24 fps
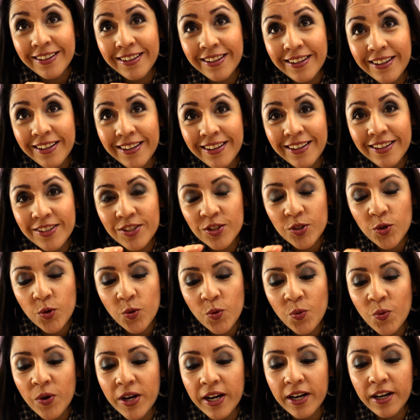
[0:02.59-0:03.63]
Okay. To
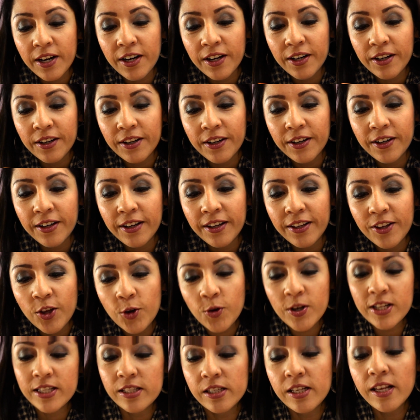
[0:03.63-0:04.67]
where
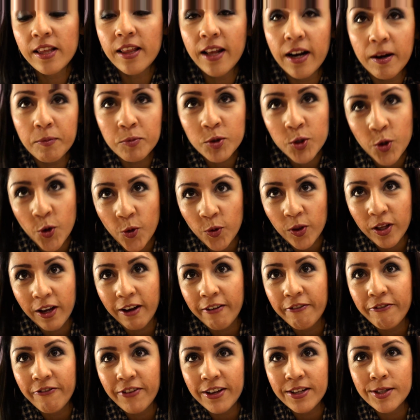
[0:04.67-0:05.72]
you can see that I'm
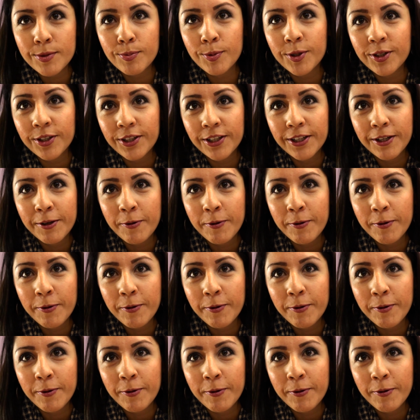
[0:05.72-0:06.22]
scrolling on Facebook.